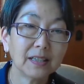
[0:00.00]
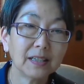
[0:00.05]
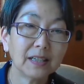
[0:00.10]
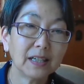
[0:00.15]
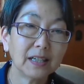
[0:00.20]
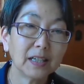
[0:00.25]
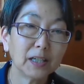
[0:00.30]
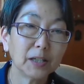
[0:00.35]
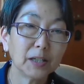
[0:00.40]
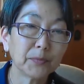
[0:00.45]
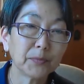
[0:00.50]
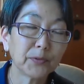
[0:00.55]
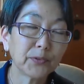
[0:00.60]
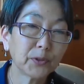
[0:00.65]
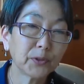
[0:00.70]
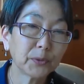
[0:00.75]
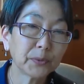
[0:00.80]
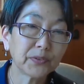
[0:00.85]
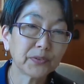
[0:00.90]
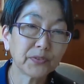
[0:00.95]
Um,
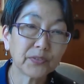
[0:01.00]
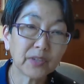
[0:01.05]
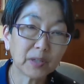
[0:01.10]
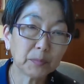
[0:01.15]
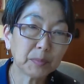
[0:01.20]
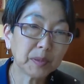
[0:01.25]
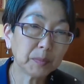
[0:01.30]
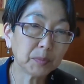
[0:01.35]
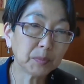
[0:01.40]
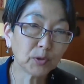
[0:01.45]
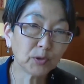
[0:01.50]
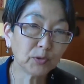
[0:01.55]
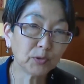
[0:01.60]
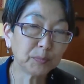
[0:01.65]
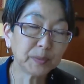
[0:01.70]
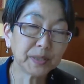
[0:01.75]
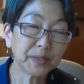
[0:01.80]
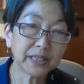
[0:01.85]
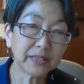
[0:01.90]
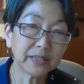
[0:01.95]
so it's the same people who've
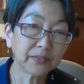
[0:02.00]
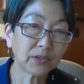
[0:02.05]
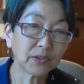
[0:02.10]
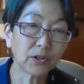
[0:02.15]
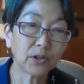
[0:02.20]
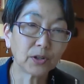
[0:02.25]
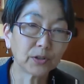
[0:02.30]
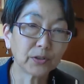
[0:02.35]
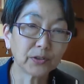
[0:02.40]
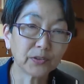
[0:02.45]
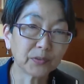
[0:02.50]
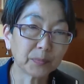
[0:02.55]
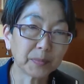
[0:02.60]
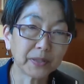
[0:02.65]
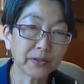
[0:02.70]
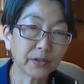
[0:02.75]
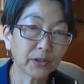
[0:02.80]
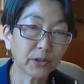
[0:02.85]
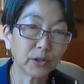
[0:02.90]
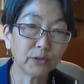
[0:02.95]
been hit the hardest by
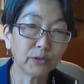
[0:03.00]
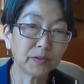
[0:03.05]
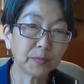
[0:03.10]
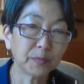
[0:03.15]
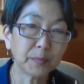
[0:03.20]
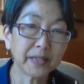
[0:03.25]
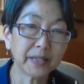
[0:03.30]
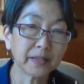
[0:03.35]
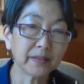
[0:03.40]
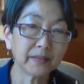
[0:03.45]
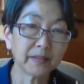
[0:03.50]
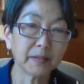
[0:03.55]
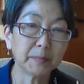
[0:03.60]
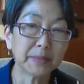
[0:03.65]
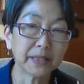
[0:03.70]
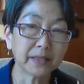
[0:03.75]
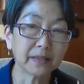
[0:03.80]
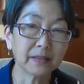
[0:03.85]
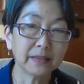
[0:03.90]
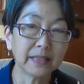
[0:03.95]
the COVID
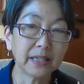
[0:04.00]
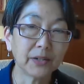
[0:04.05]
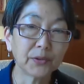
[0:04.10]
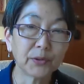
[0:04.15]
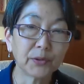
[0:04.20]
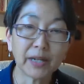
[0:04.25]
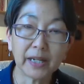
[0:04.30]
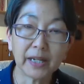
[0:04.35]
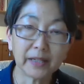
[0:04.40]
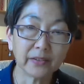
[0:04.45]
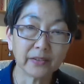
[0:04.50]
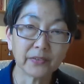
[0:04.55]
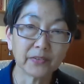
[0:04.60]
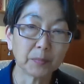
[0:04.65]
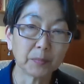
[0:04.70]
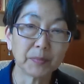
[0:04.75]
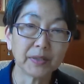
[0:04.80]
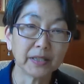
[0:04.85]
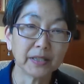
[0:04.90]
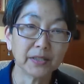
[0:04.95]
pandemic, and now they're adding
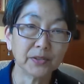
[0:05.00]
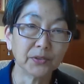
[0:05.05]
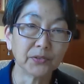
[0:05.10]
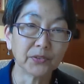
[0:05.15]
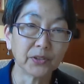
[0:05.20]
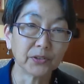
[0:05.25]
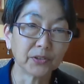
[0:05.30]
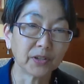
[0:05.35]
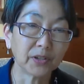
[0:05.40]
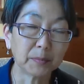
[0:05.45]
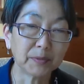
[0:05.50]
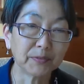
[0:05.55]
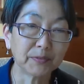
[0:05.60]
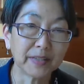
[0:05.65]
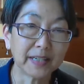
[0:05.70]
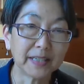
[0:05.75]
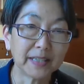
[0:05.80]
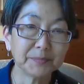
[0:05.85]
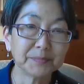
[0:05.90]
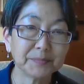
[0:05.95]
something else on top of that.